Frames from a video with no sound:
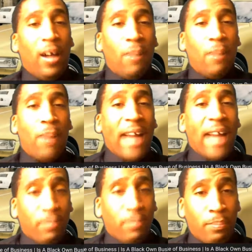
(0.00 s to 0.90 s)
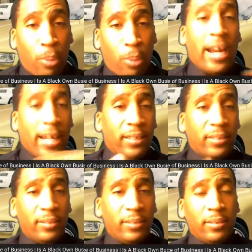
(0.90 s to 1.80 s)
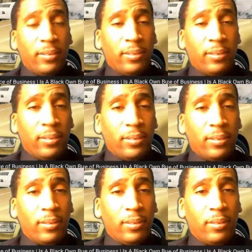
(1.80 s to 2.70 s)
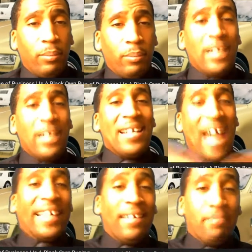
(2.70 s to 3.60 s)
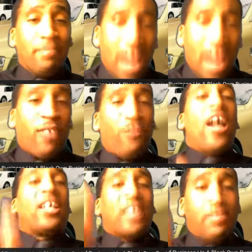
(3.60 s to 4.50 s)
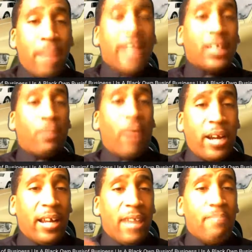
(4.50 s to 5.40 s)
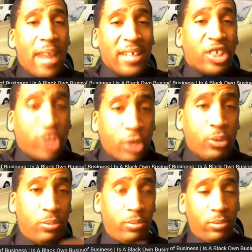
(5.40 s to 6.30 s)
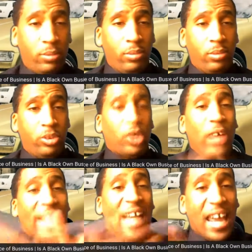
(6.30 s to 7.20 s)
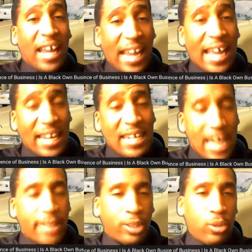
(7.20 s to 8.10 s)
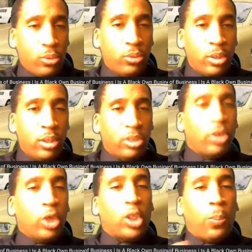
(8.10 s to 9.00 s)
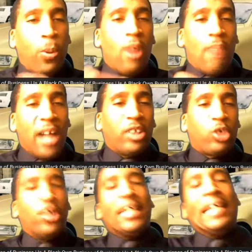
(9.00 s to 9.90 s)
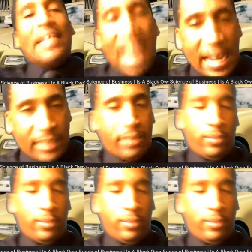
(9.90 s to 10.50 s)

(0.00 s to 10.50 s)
a black brand, but Nike manufacture and make the brand and make the shoe. So they got a hand in that too. So you support Michael Jordan in Nike,